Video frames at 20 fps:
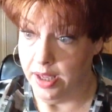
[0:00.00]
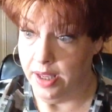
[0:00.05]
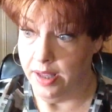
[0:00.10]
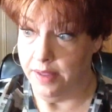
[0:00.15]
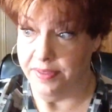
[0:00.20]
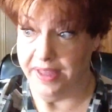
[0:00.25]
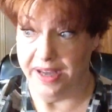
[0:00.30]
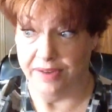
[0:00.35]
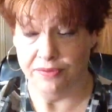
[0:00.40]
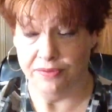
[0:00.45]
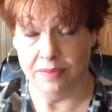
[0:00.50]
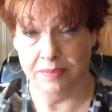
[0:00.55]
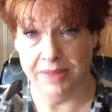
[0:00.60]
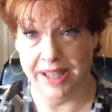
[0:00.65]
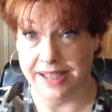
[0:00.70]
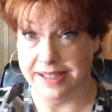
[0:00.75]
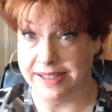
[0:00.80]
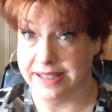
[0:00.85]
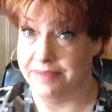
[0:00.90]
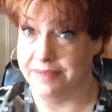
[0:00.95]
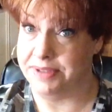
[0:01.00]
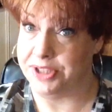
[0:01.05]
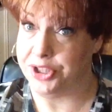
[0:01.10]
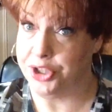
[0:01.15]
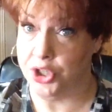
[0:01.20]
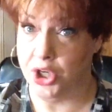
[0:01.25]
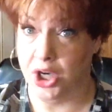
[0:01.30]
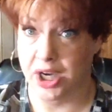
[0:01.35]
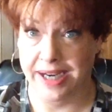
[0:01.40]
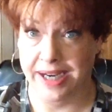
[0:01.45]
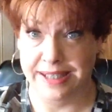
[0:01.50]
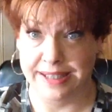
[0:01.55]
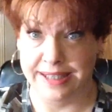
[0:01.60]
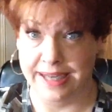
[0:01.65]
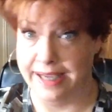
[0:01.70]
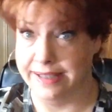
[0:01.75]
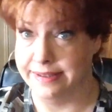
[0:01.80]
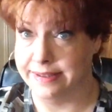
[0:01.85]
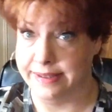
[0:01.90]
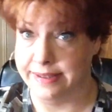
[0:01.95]
Then from like 7 to 9,
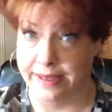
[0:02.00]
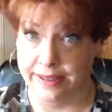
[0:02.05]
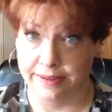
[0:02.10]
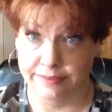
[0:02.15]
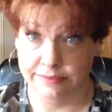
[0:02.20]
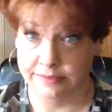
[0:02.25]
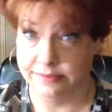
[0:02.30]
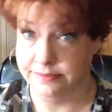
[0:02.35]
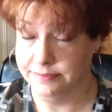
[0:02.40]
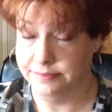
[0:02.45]
dancing.